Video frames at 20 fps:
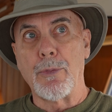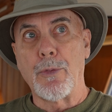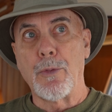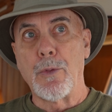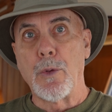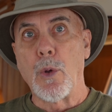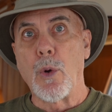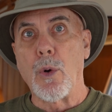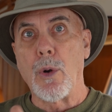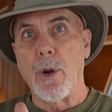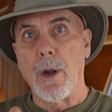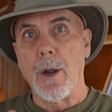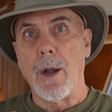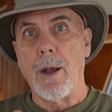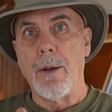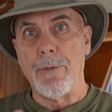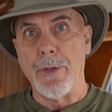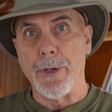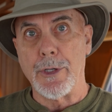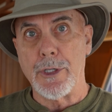floor
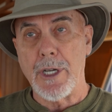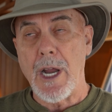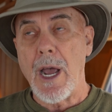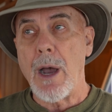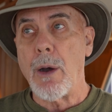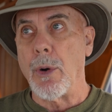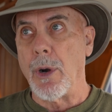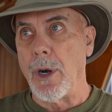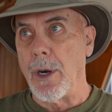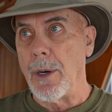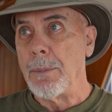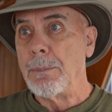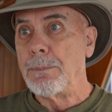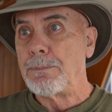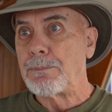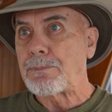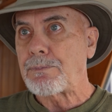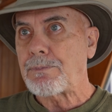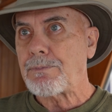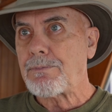of the shower,
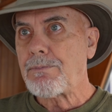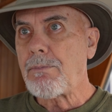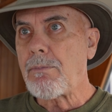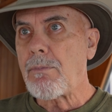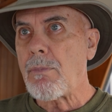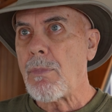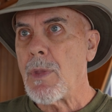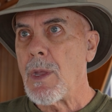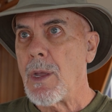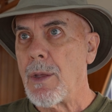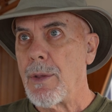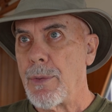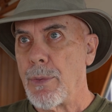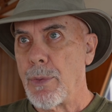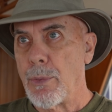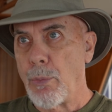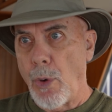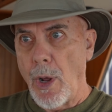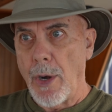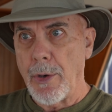
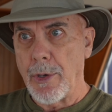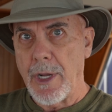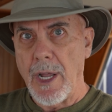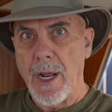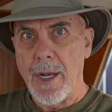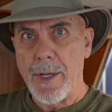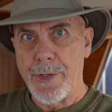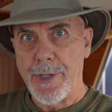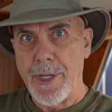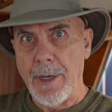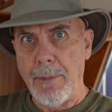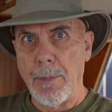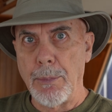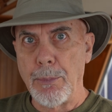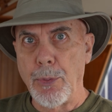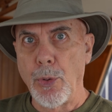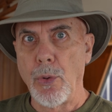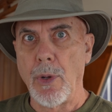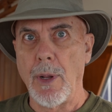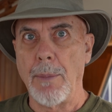the water kind of seemed to
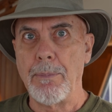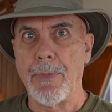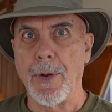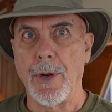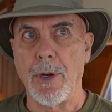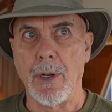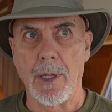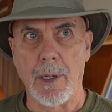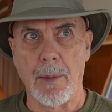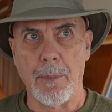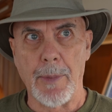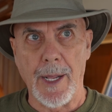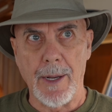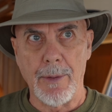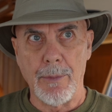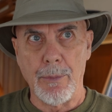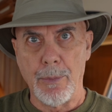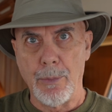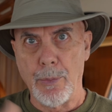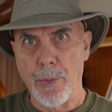pool up there a little bit
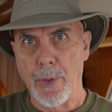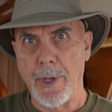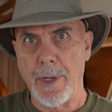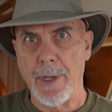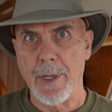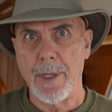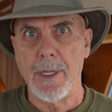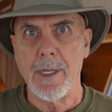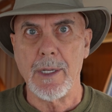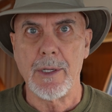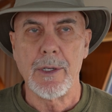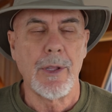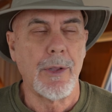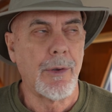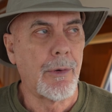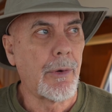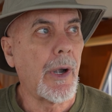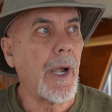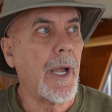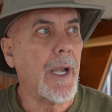and wouldn't get to the
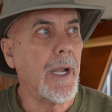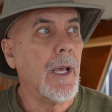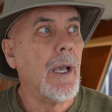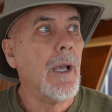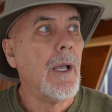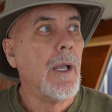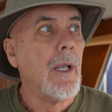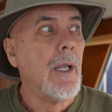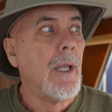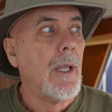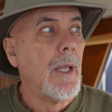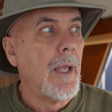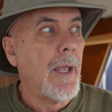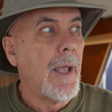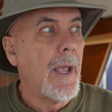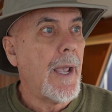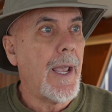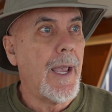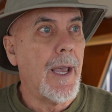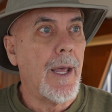drain.
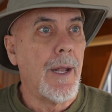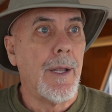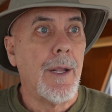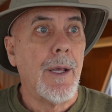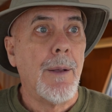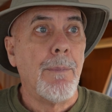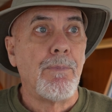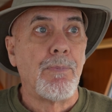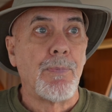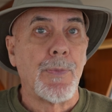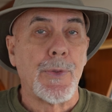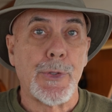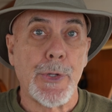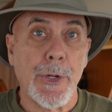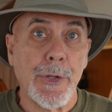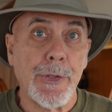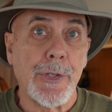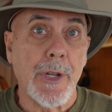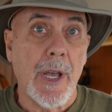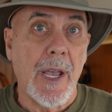And
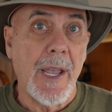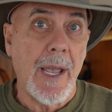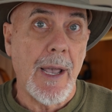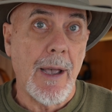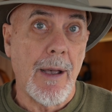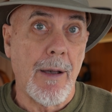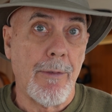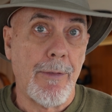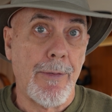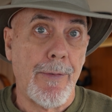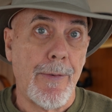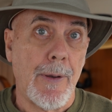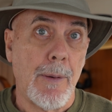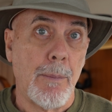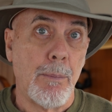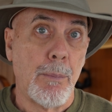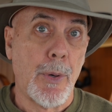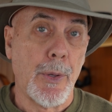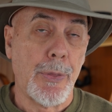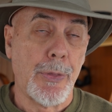since I have
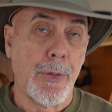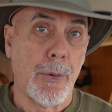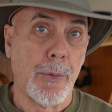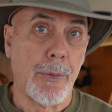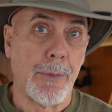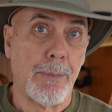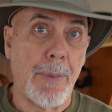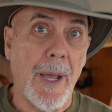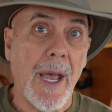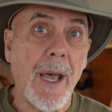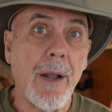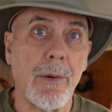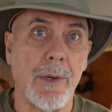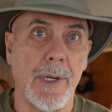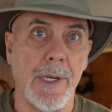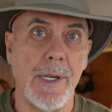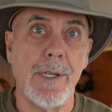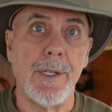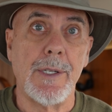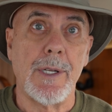put those
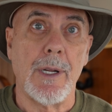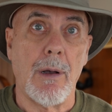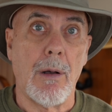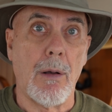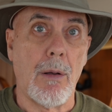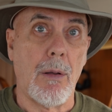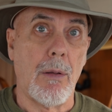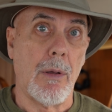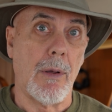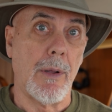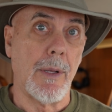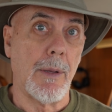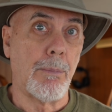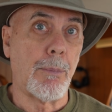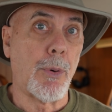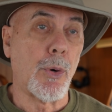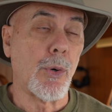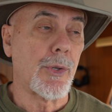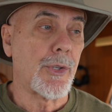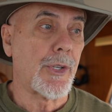batteries all on the
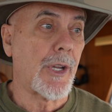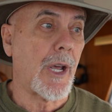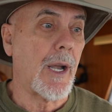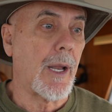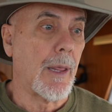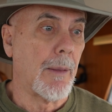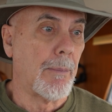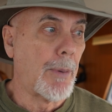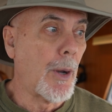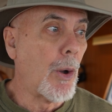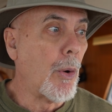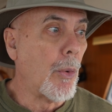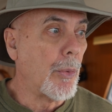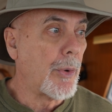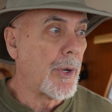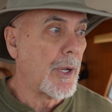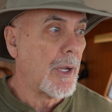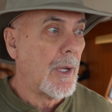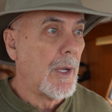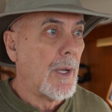port side of the boat,